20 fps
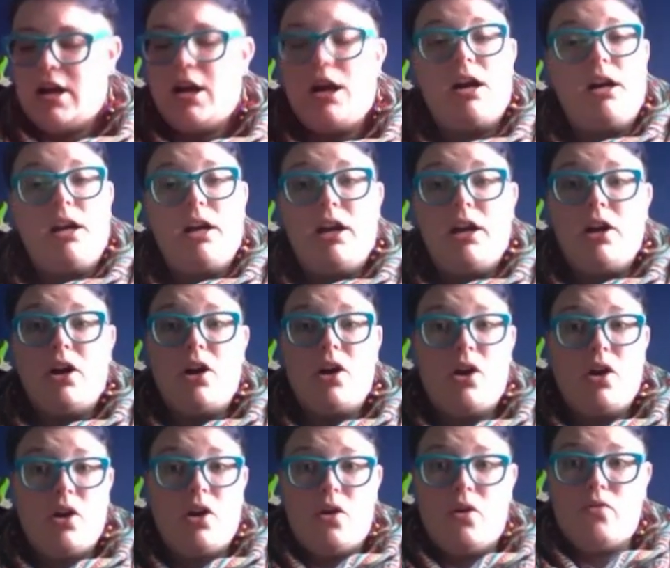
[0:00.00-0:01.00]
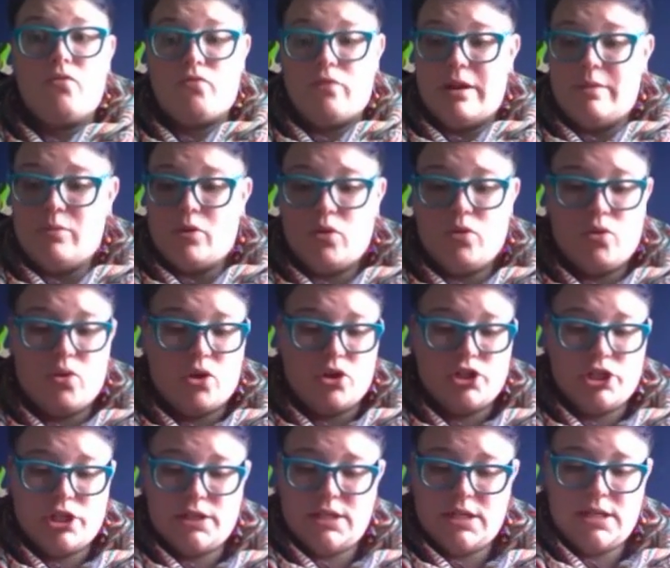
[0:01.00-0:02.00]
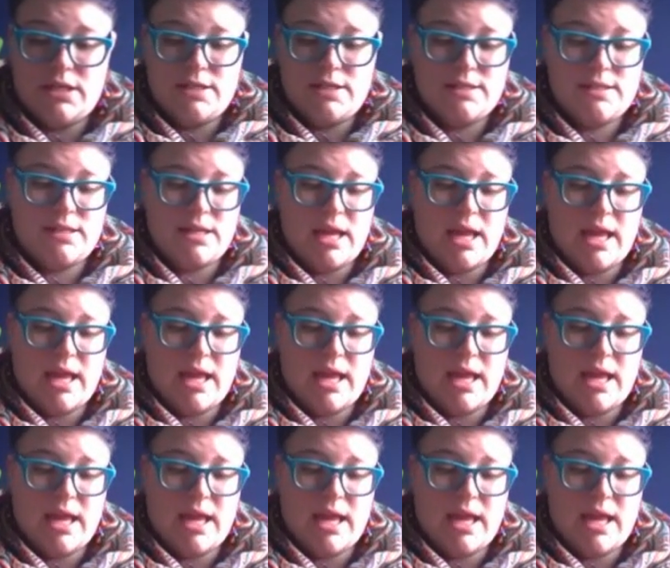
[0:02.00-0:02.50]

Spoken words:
are rainbow gorgeousness.